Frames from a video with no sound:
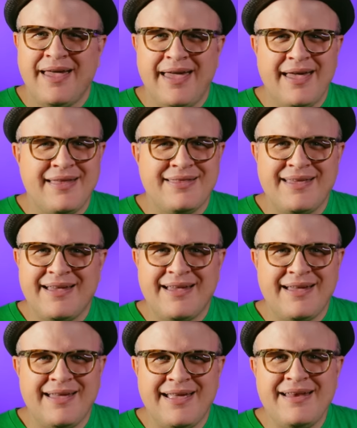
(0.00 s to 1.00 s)
And
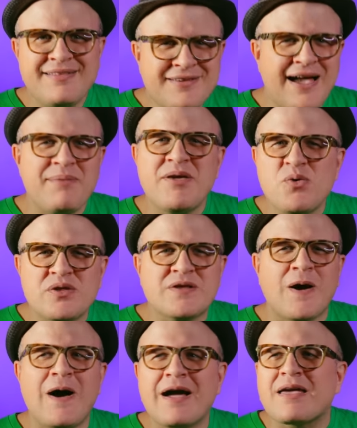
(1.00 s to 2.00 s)
uh, anytime he would
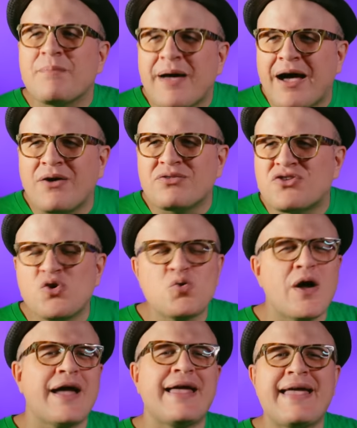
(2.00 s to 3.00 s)
talk about
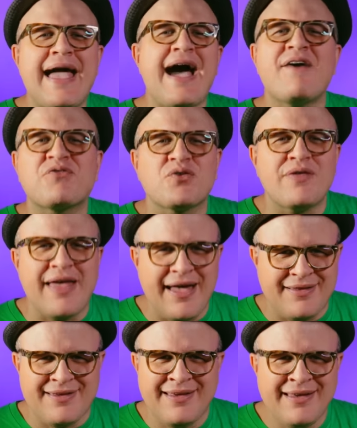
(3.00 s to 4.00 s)
Too-Rye-Ay after
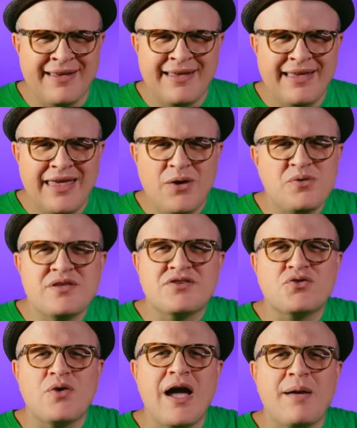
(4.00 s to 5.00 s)
that, he would
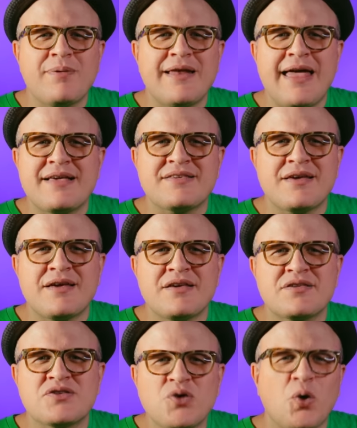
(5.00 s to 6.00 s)
describe it as a
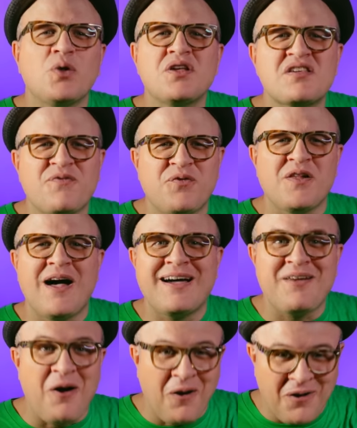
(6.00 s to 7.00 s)
soulless,
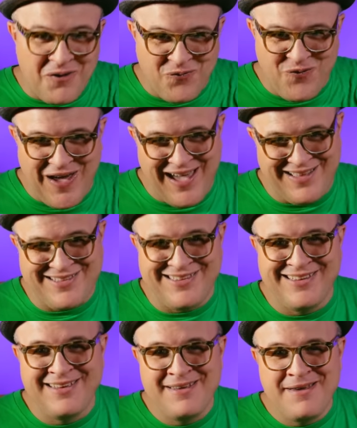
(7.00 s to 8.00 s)
flawed artifact.
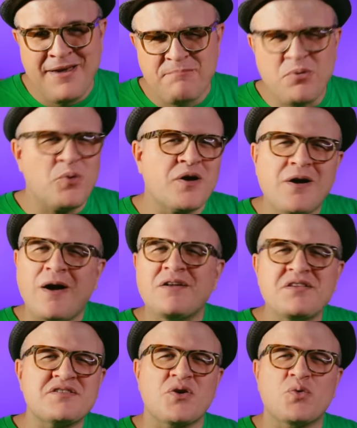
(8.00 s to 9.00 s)
But
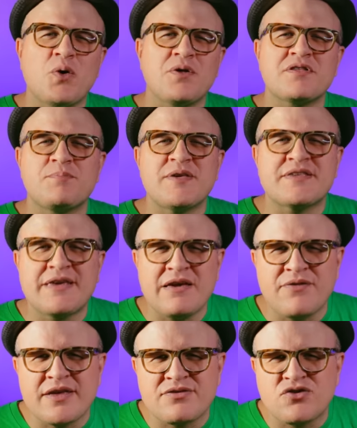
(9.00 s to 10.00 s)
regardless of Rowland's
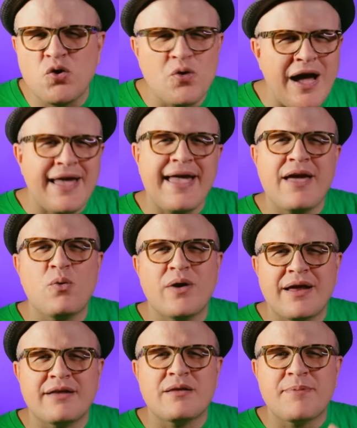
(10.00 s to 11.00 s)
misgivings, Too-Rye-Ay
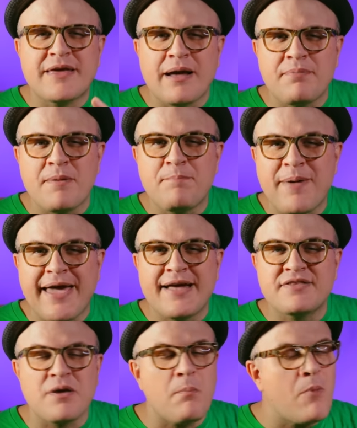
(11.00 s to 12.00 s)
went on to become the
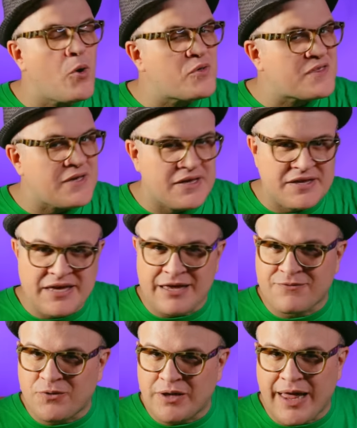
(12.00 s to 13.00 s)
band's most
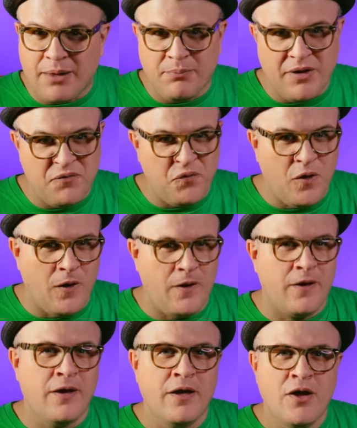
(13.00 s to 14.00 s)
successful album by
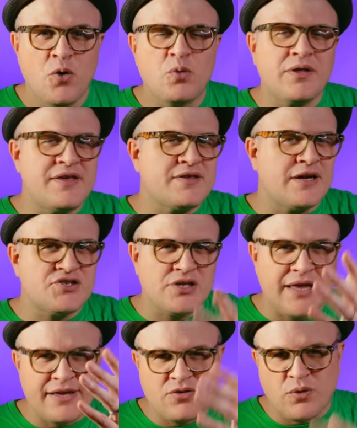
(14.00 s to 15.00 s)
far. Released on
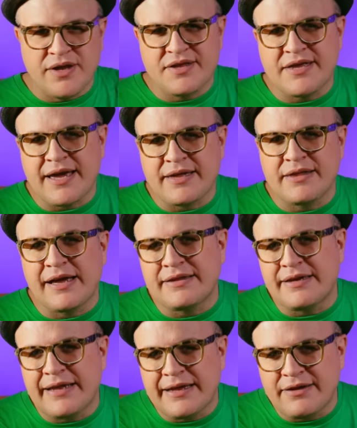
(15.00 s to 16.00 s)
July twenty-second,
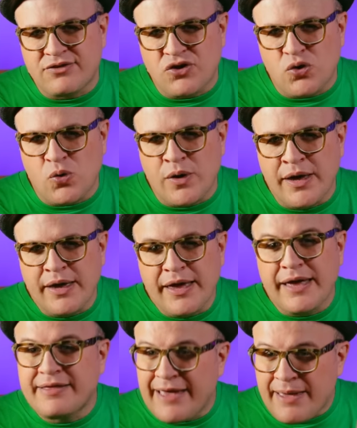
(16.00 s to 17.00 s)
nineteen eighty-two,
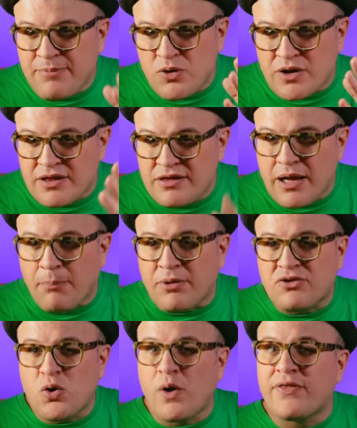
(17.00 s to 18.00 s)
it debuted at
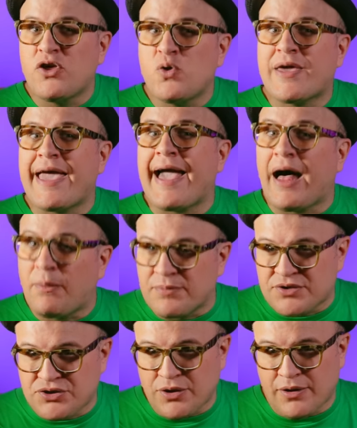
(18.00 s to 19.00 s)
number two on the U K
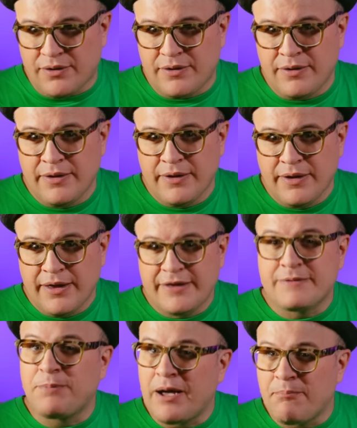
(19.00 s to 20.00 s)
albums chart.
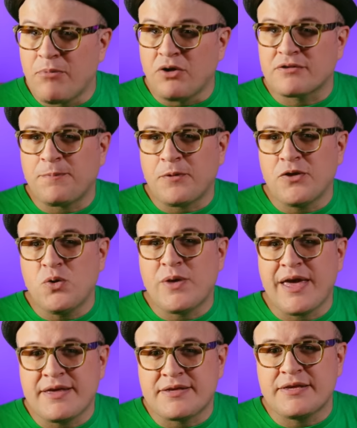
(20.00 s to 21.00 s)
It spawned multiple U
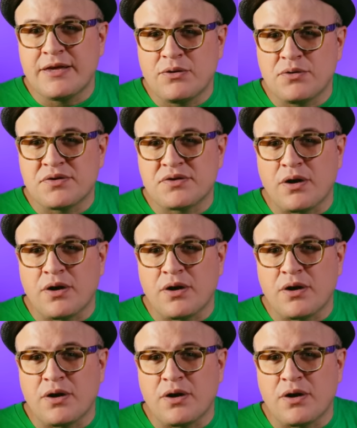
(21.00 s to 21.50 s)
K singles,